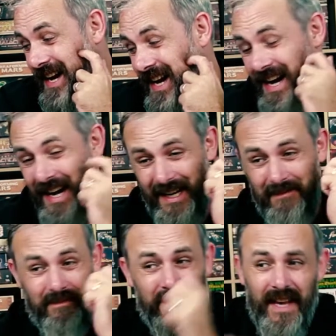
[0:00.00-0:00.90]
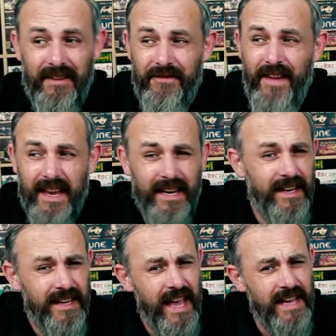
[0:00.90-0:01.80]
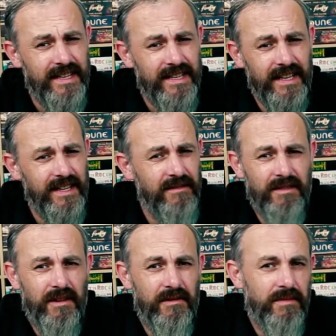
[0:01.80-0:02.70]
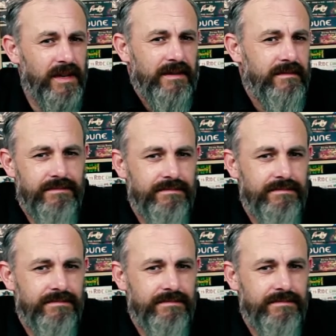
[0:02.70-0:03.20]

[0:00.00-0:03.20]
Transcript: I think, yes, I don't know, but